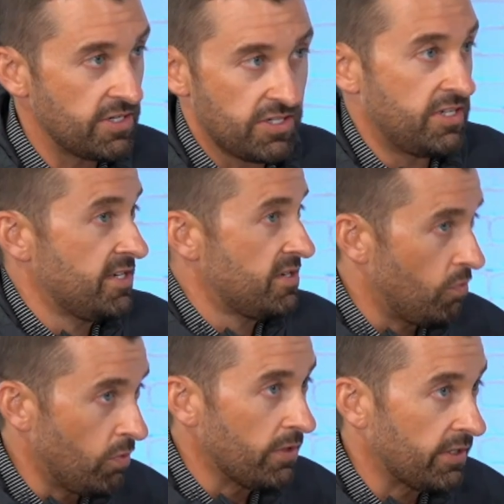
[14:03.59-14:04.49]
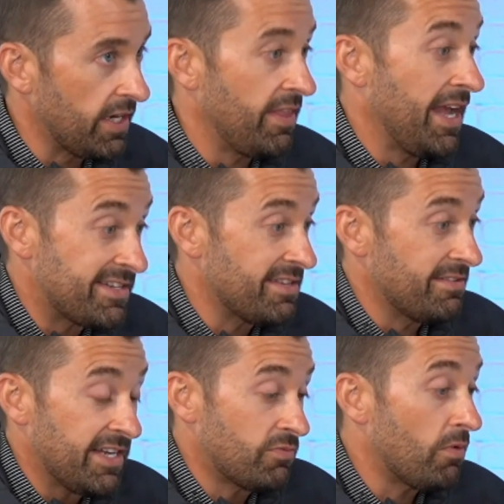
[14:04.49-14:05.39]
It just doesn't work. And that's
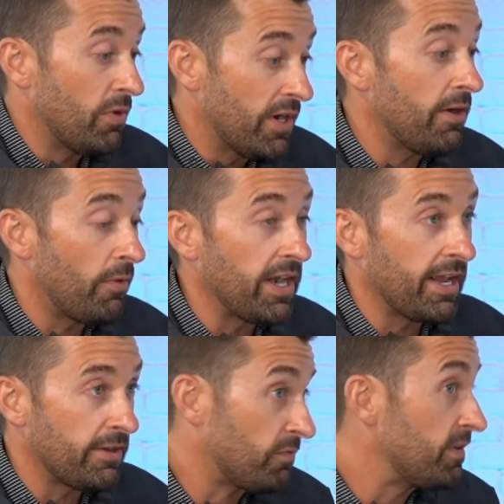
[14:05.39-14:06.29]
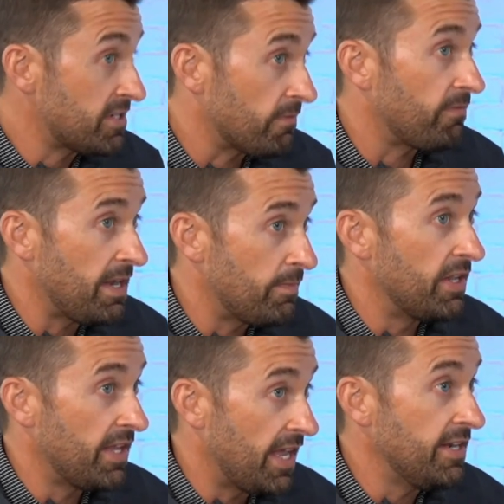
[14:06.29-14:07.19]
where we're at right now. It's feast or
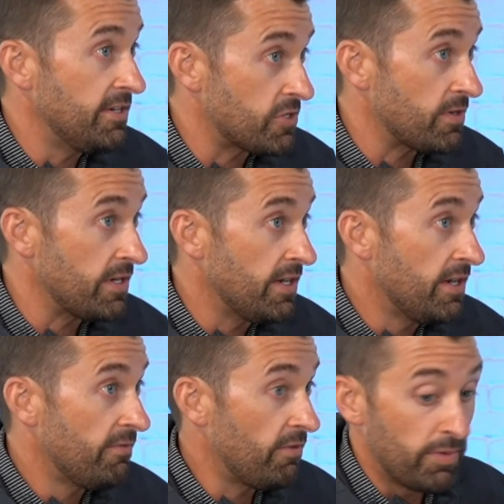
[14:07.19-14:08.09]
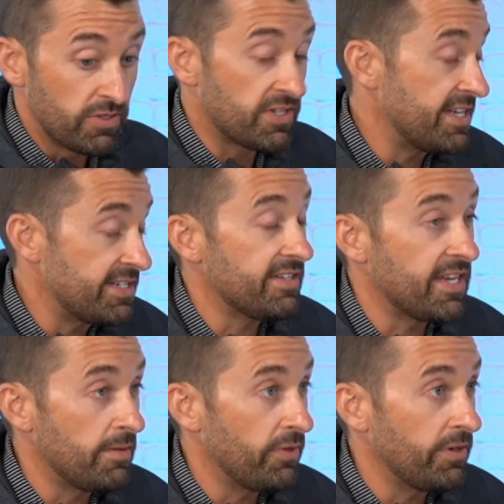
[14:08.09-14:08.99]
famine in that industry for both sides of the
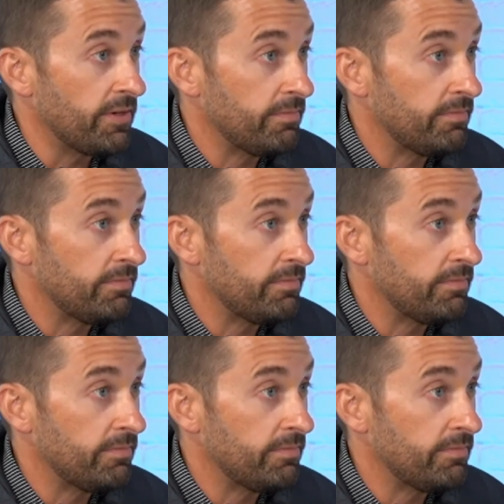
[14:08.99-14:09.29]
table there.